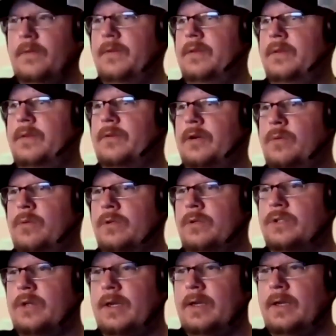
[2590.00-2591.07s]
31
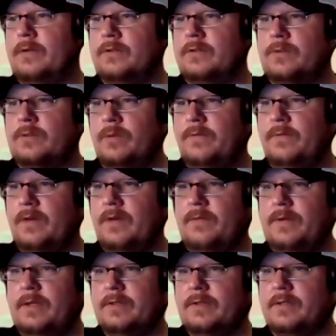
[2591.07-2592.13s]
strikeouts and 25
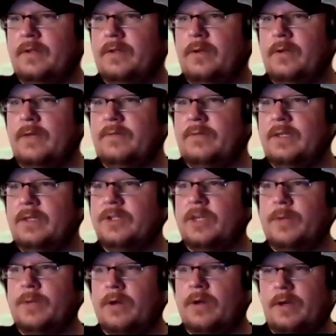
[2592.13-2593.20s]
innings. And then you have DJ
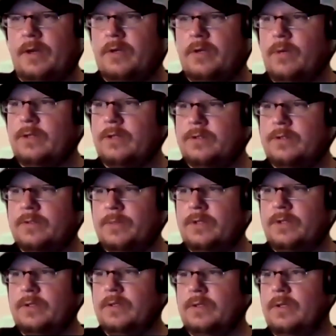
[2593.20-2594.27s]
McCarty, who I just
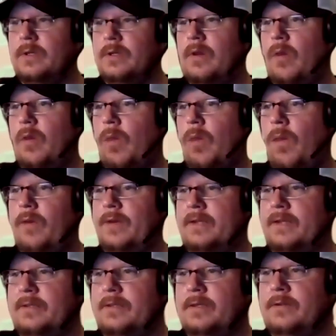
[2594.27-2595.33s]
mentioned,
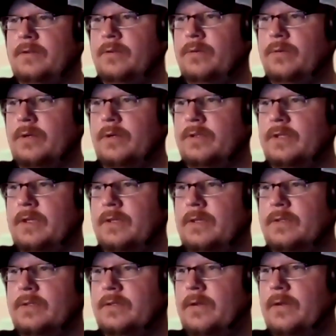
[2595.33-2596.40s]
19 2/3
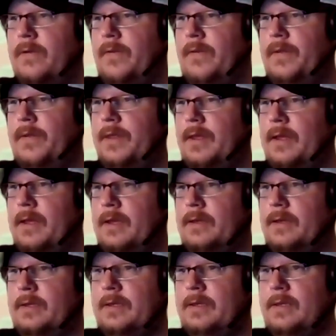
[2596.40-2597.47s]
innings.
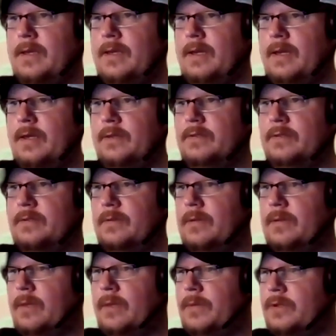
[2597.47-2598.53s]
And he has
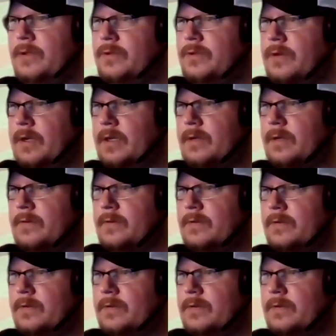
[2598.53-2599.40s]
how many strikeouts?